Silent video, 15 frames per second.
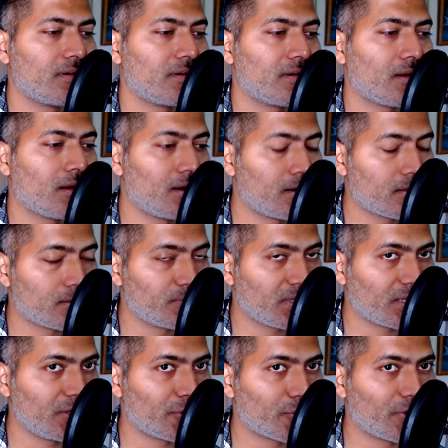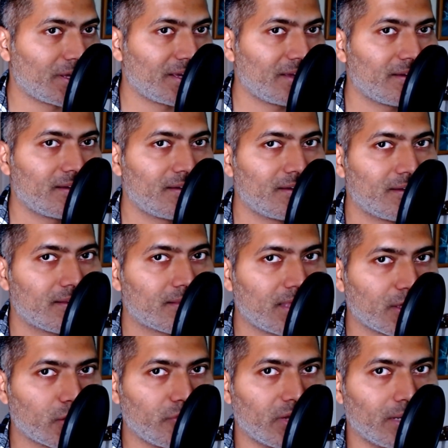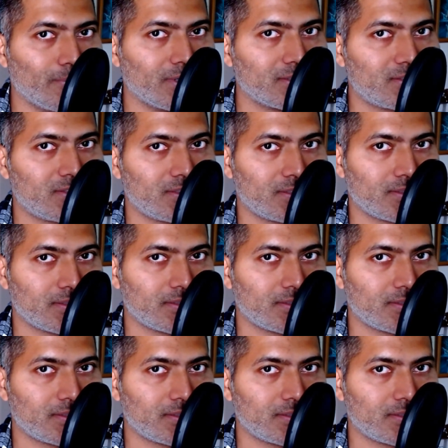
learned something new today. Thank you very much.